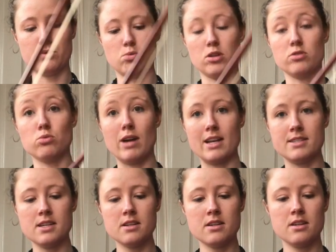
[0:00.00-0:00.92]
the word
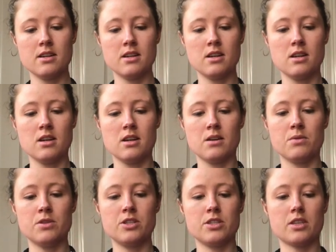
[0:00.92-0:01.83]
resin.
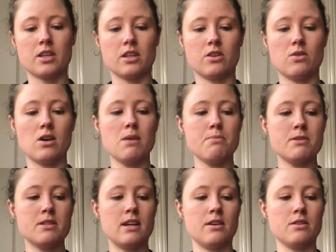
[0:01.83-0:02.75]
We're just gonna go up and
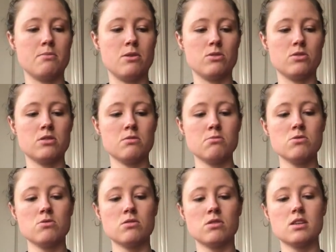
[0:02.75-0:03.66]
down the bow
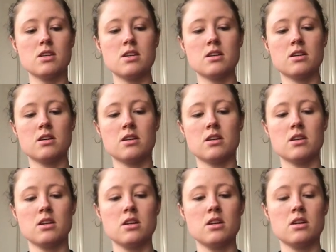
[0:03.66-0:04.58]
smoothly
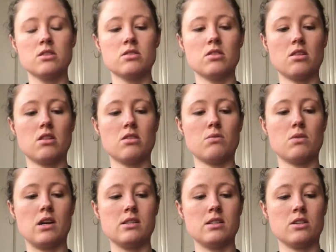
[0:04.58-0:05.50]
so that the
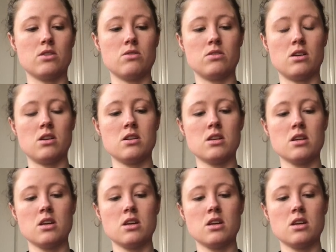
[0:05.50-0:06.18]
rosin goes on.